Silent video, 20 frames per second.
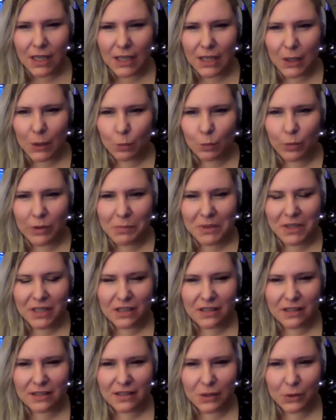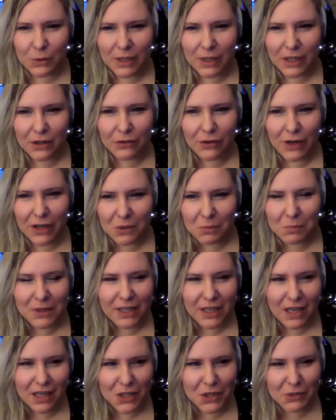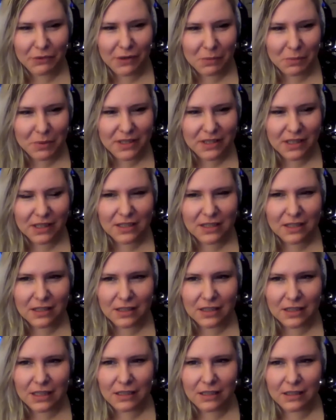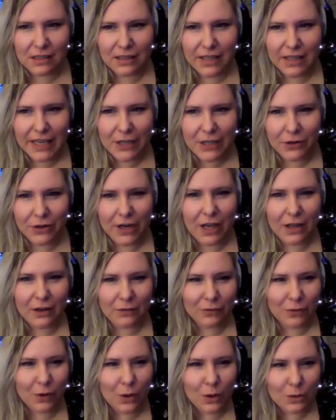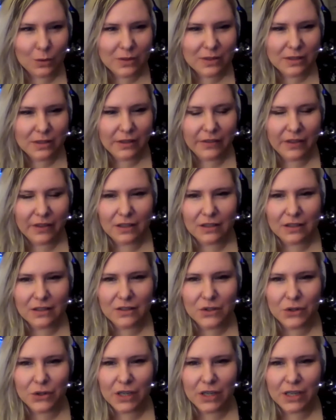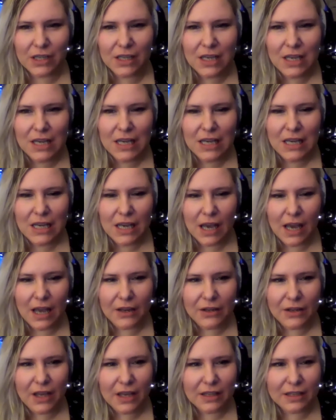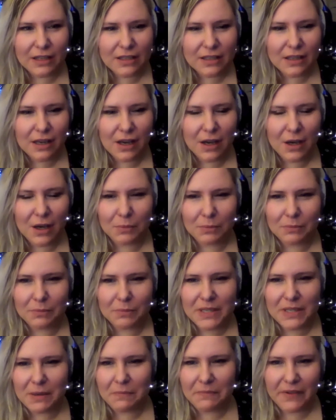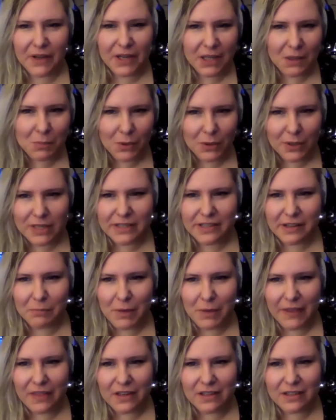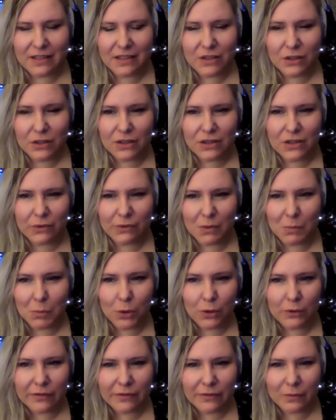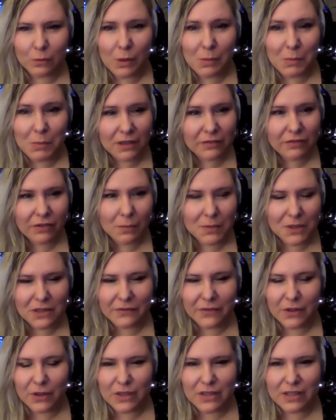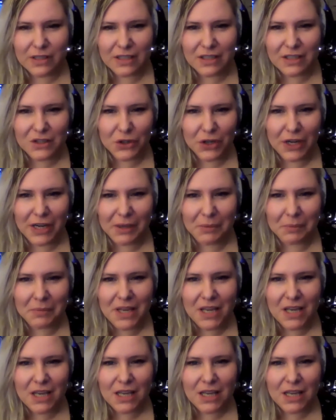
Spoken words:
Women are still incredibly underrepresented in key creative roles in the industry. And yet some funding bodies have made the decision to remove women from the diversity stream.